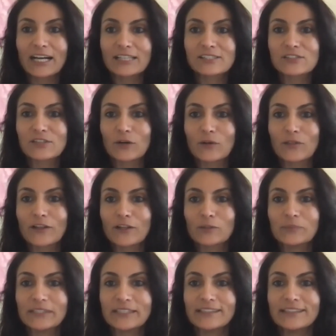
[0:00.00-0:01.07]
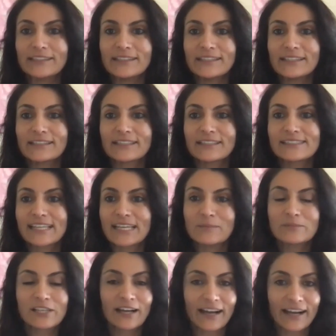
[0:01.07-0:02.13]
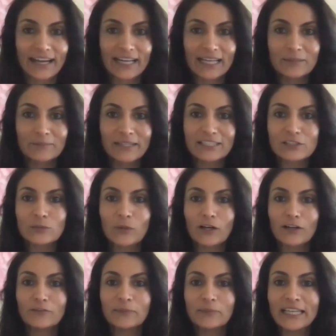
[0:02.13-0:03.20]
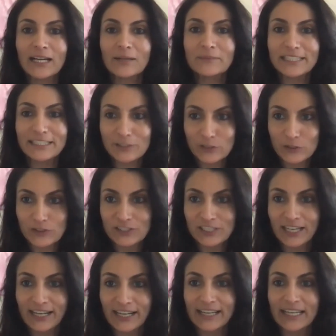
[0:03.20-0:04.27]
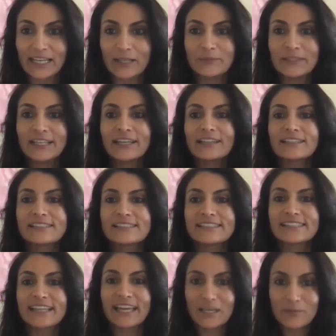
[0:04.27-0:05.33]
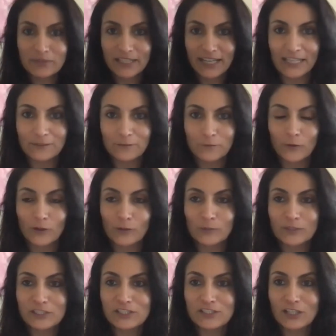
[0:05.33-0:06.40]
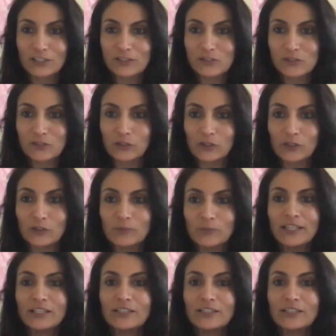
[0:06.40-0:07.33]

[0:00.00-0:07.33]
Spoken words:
So they'll be the same time at 12 p.m. Eastern time, the same platform, which is on Zoom.